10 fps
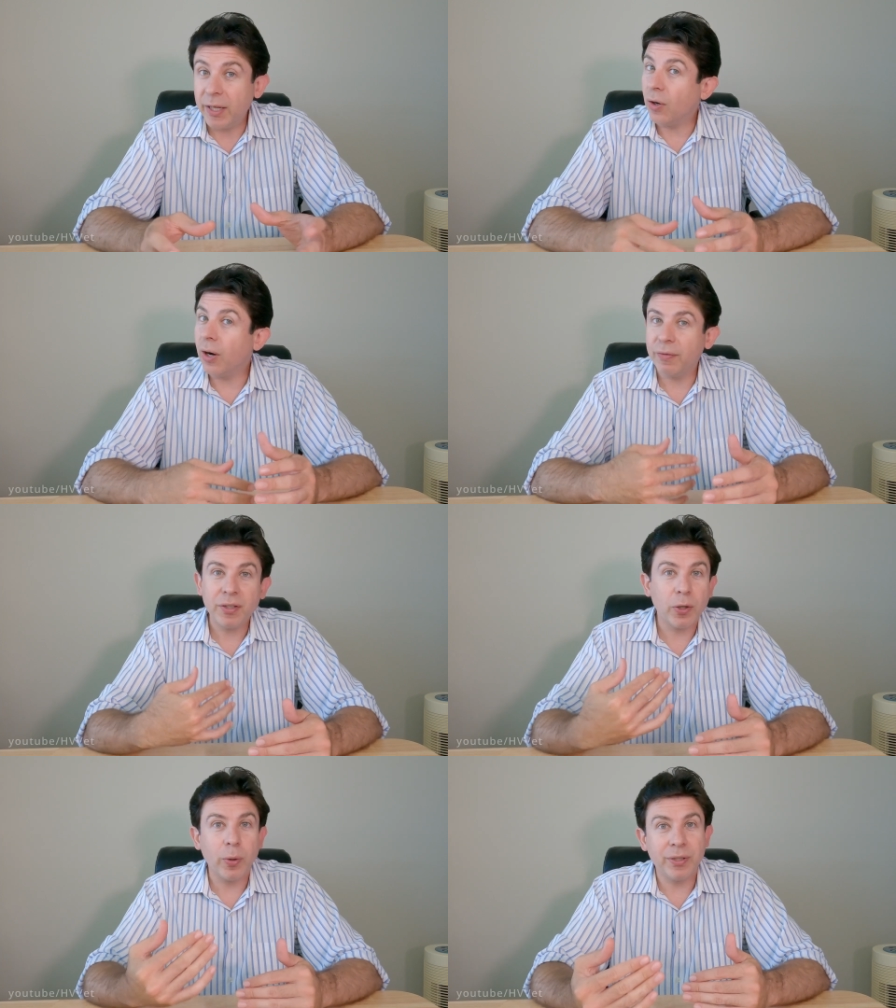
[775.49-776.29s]
it
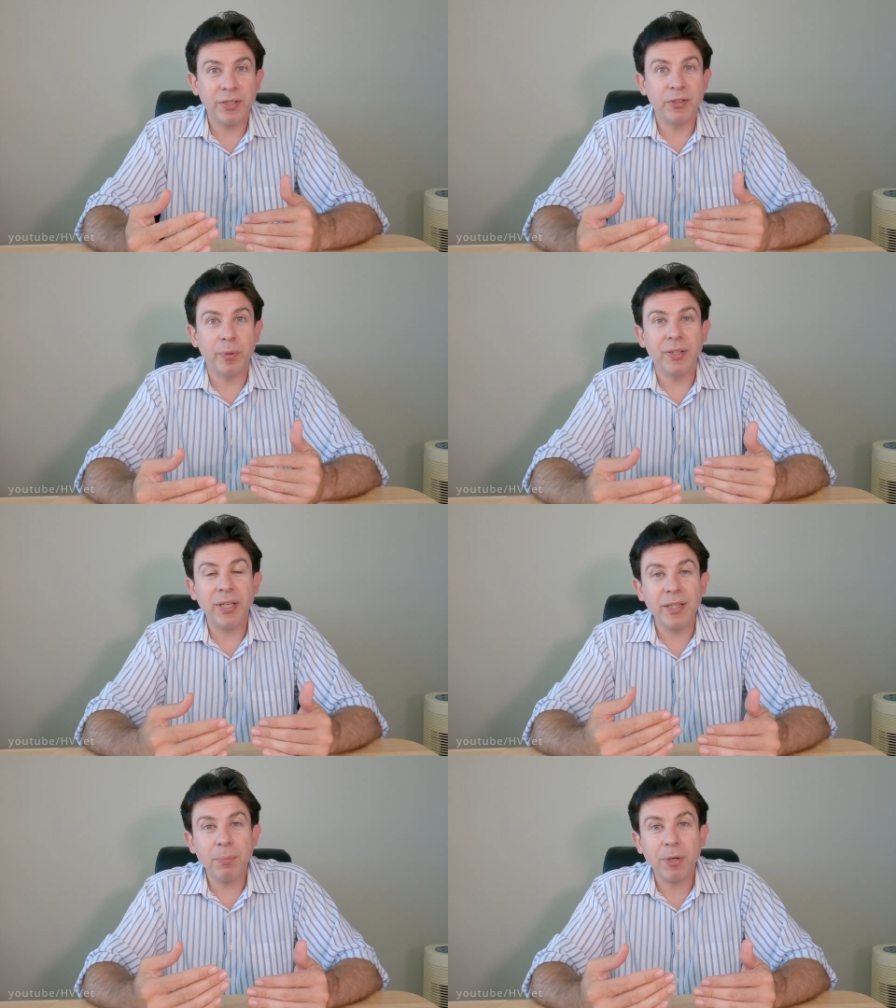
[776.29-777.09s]
often coexists with
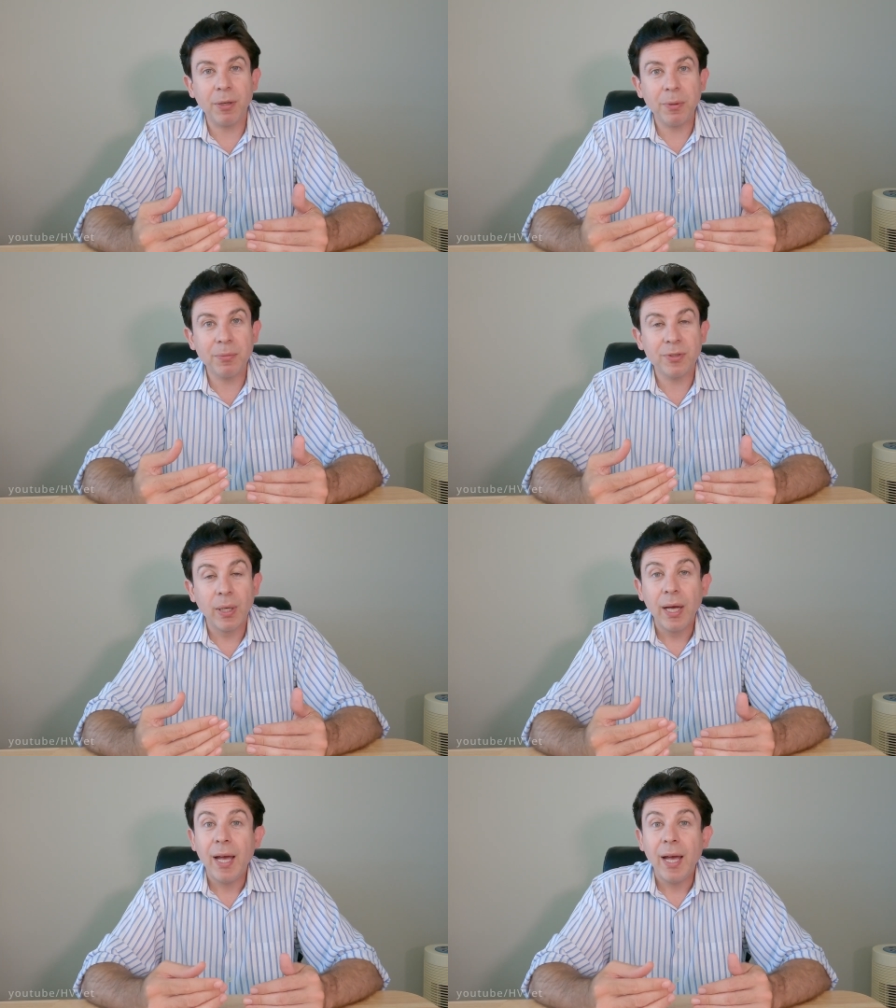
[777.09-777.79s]
kidney problems,